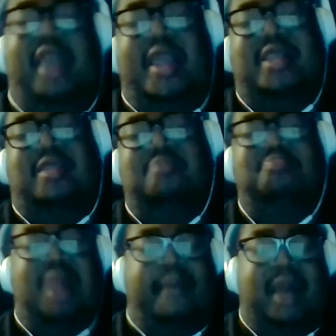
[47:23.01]
faith,
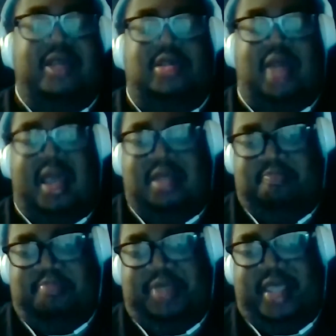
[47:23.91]
not by sight,
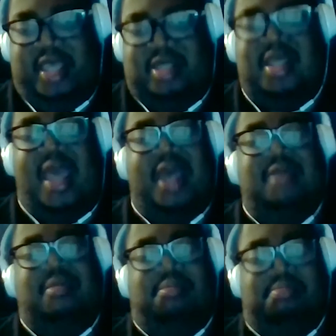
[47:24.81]
is
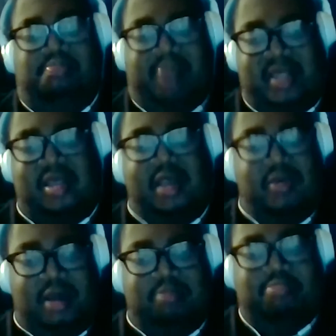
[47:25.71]
that basically
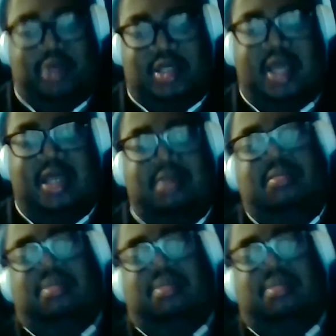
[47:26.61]
what we're saying?